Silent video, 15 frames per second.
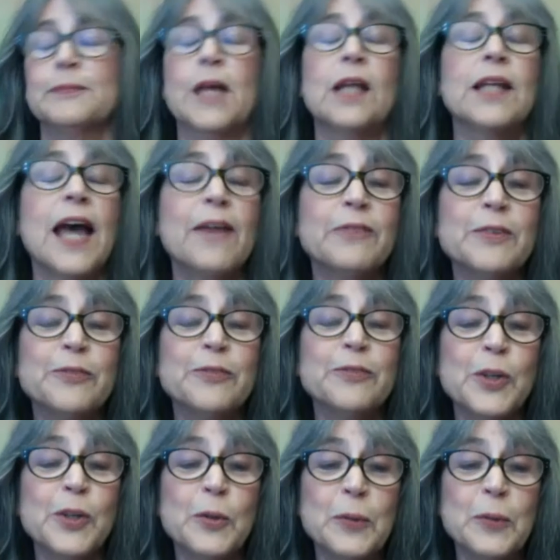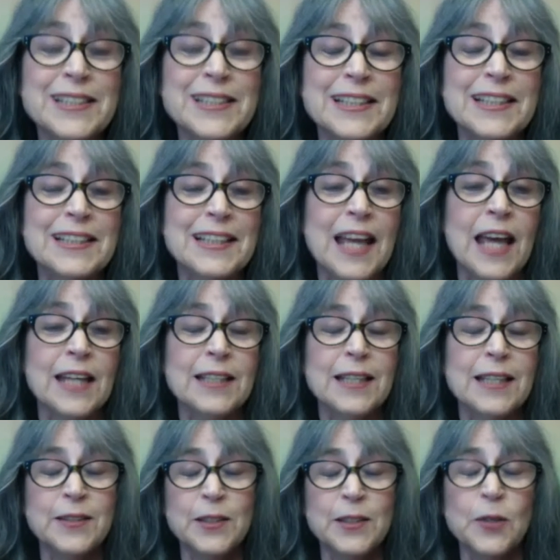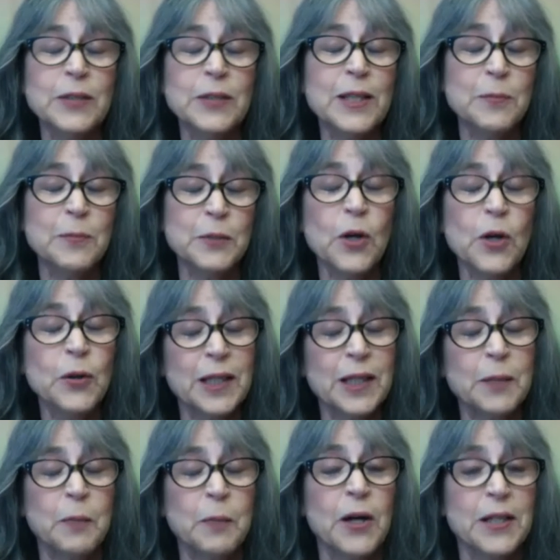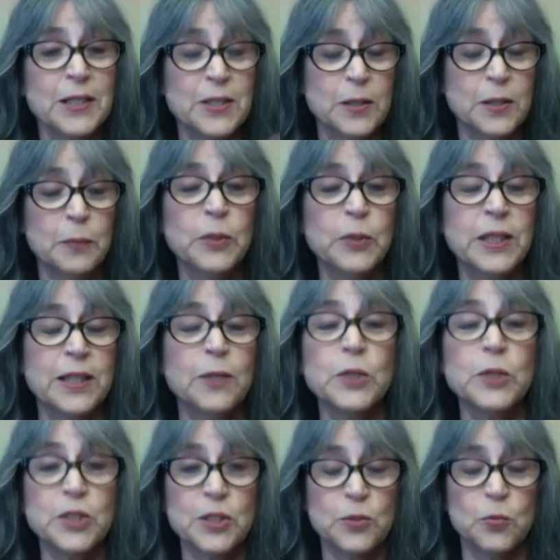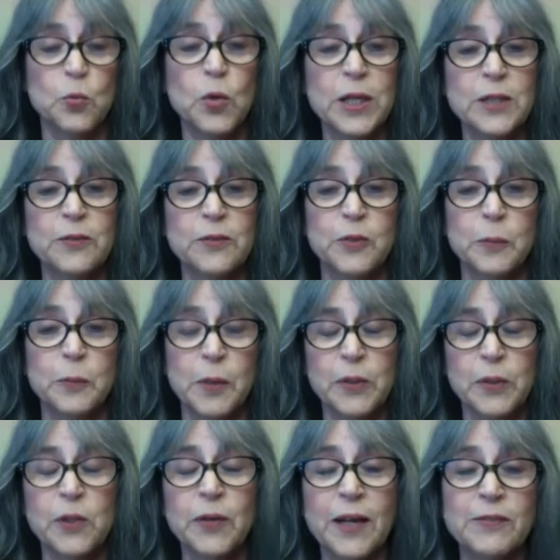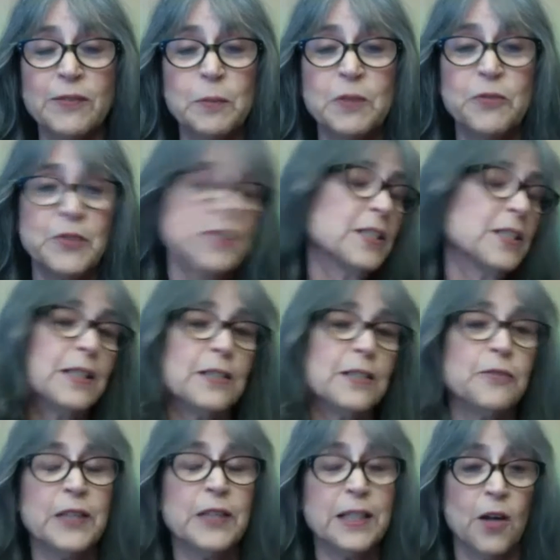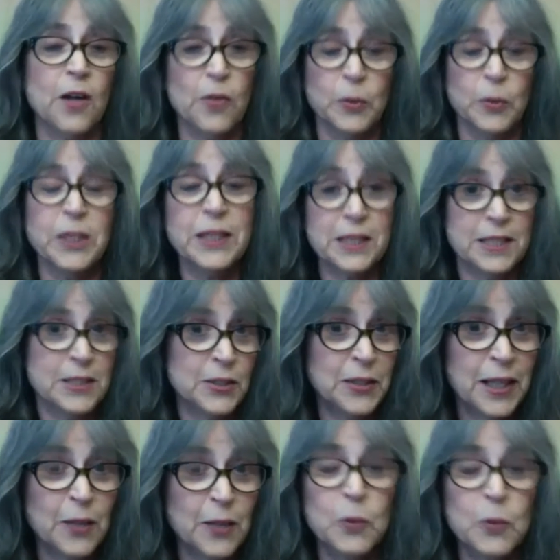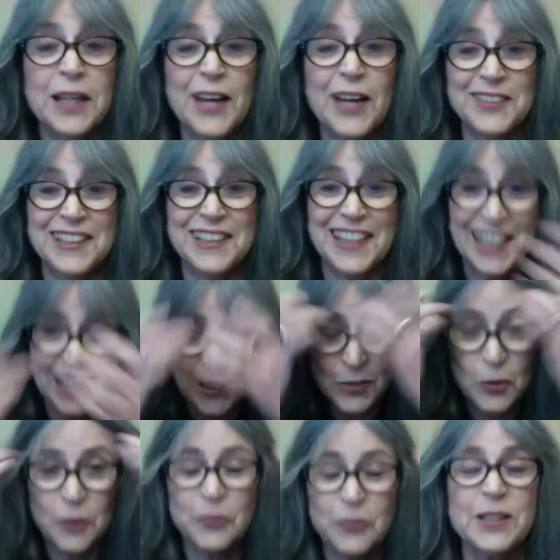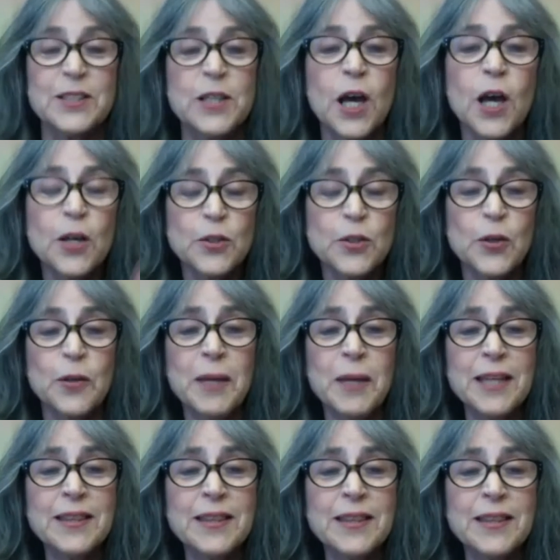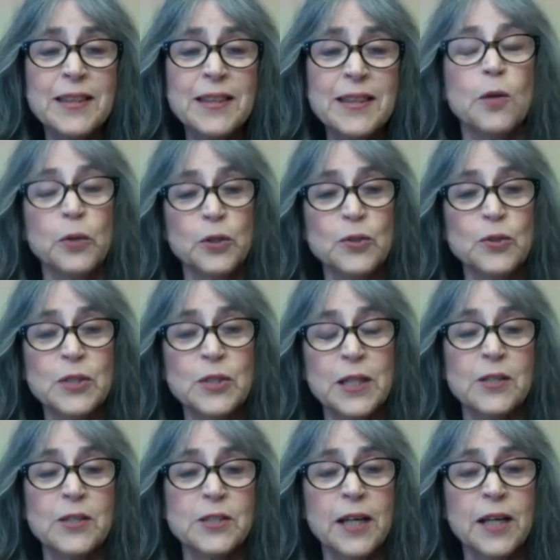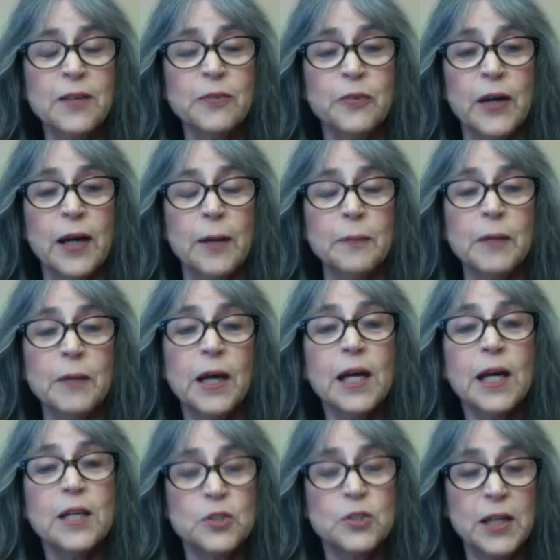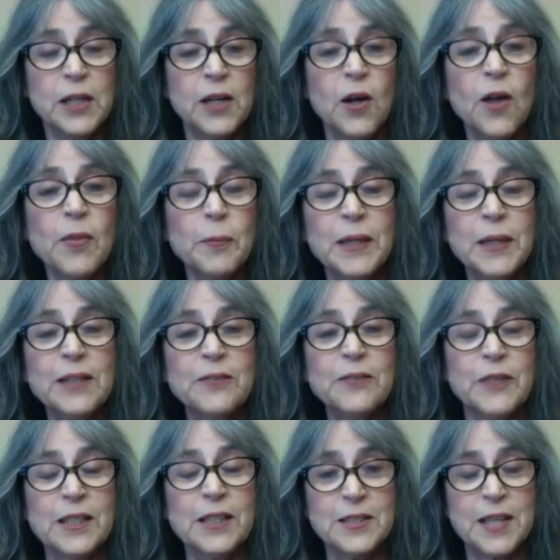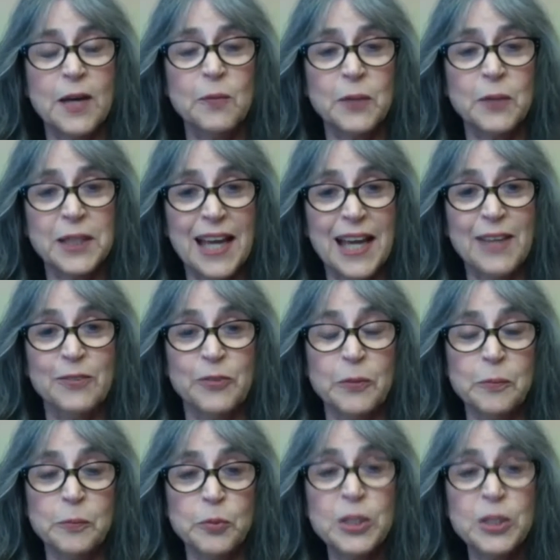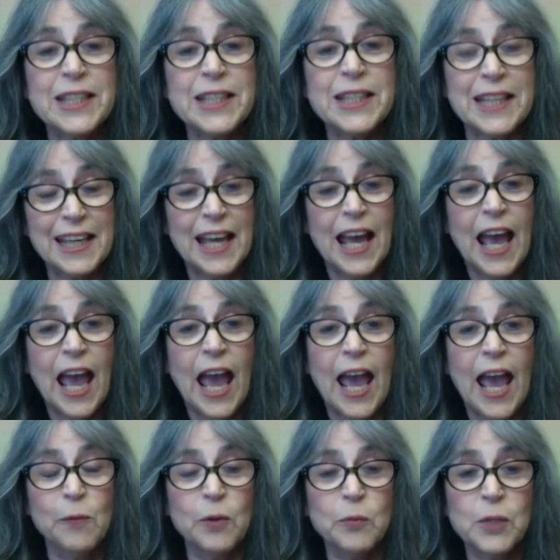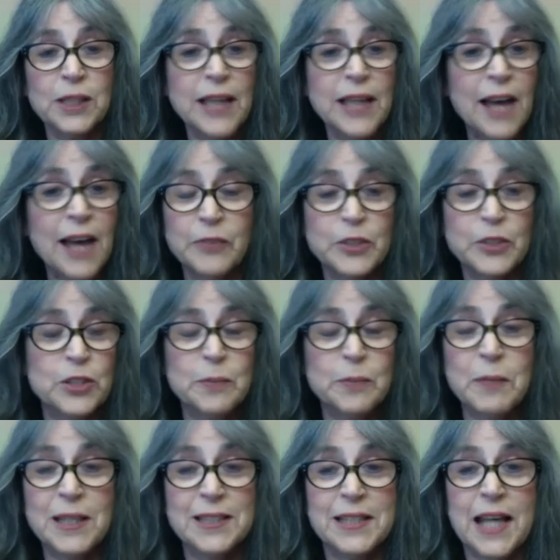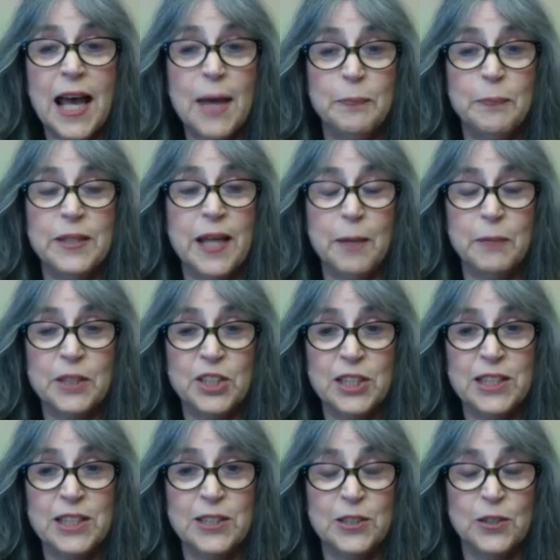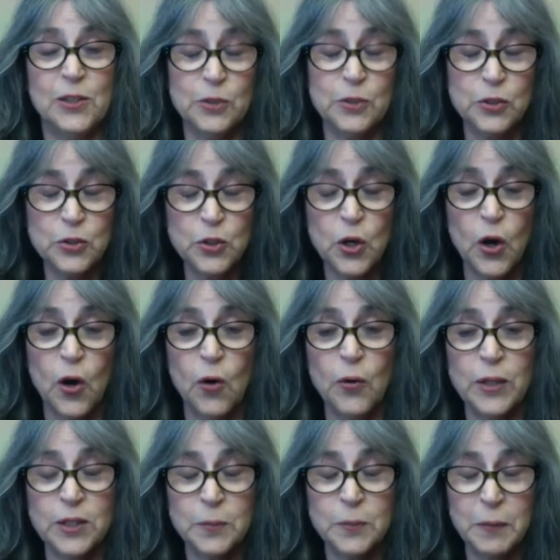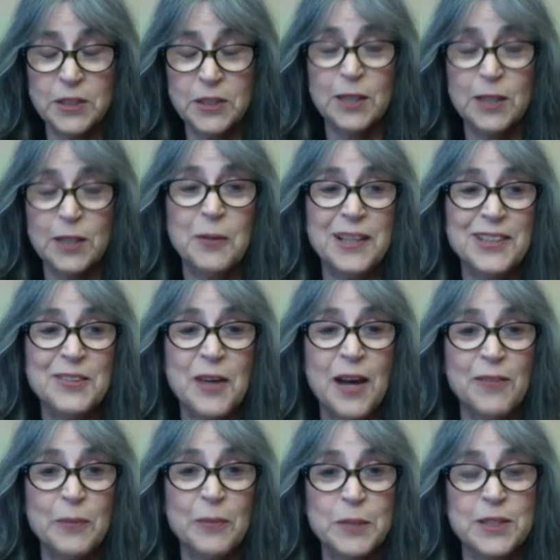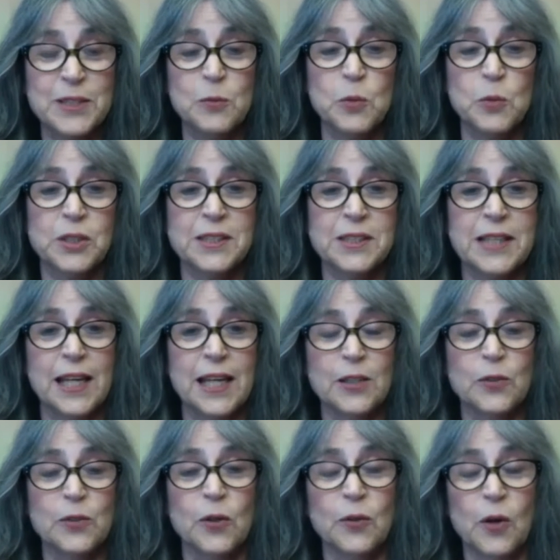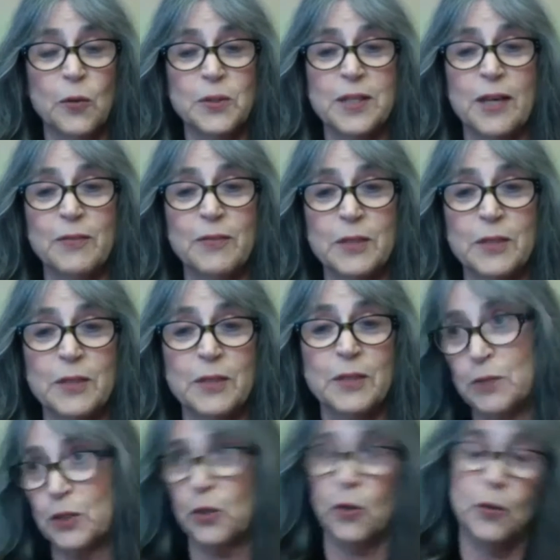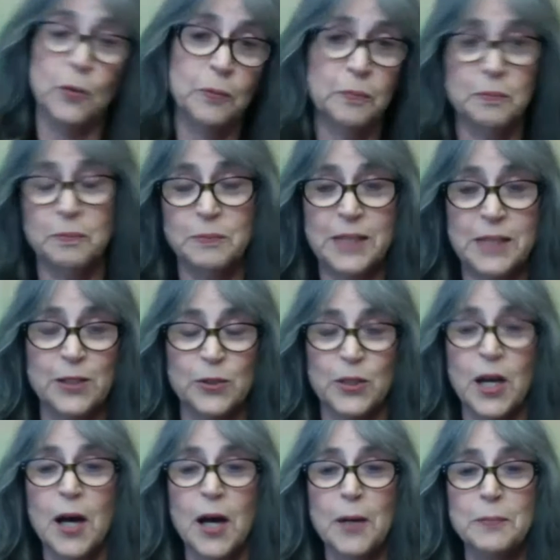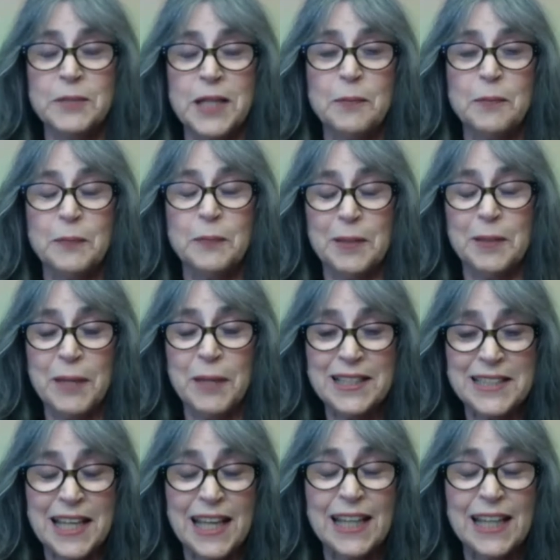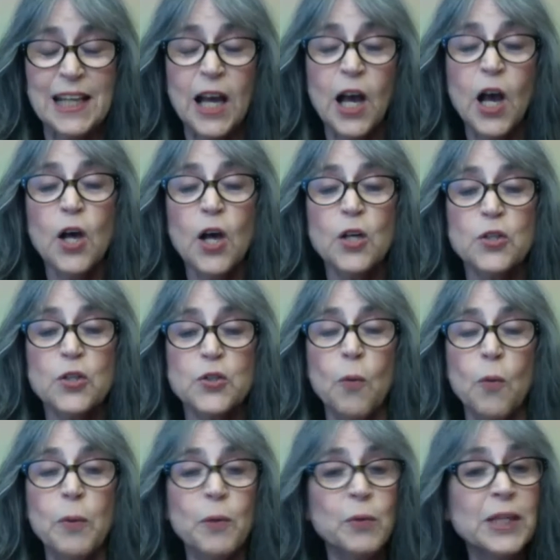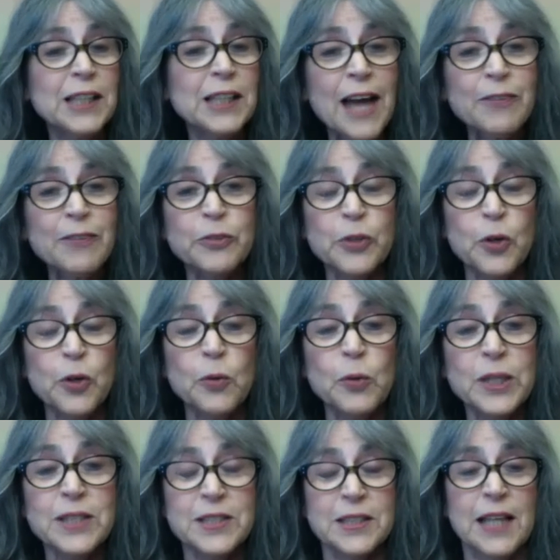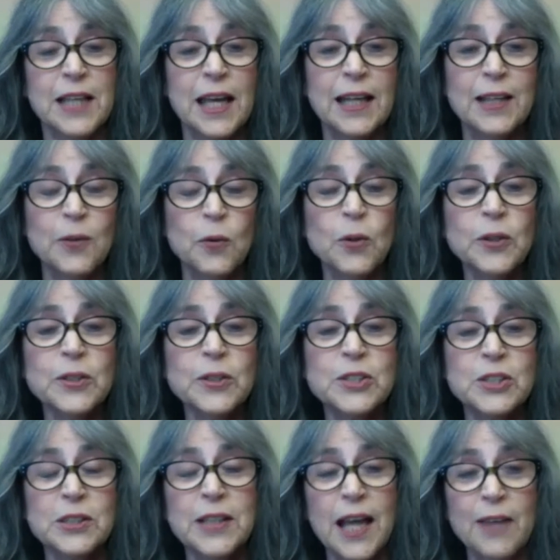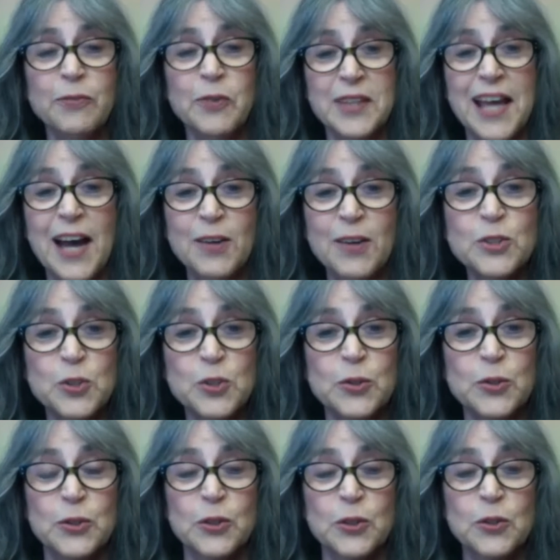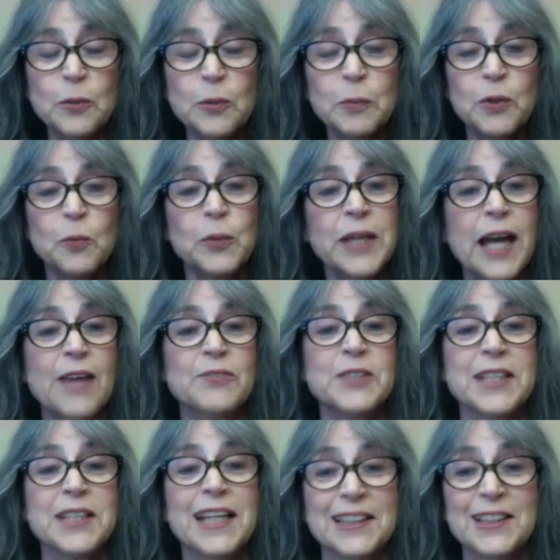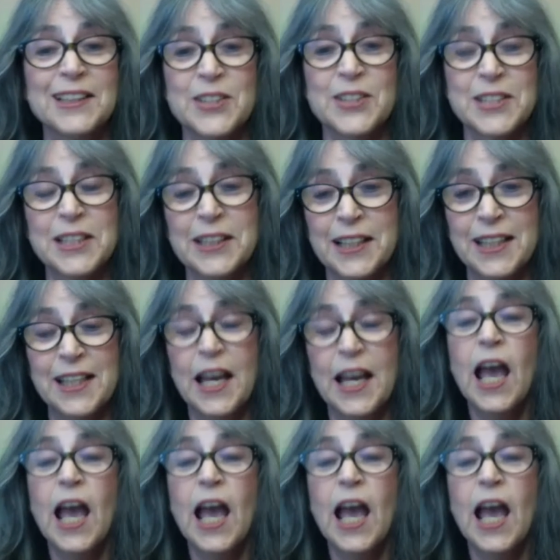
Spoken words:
laughing for no reason. And the only yogic part is the breathing, which is wonderful, but we don't have to be physically fit, although we can still get a workout and get endorphins. So the main thing is that we're using our diaphragm to get all the benefits that we get from breathing. And when we laugh, it just makes it happen that much easier. So especially when you have a busy work day, you don't always have the time to go take your calm tape and meditate. So, but we laugh for no reason. And in order to laugh without jokes or humor, we have to get a little silly.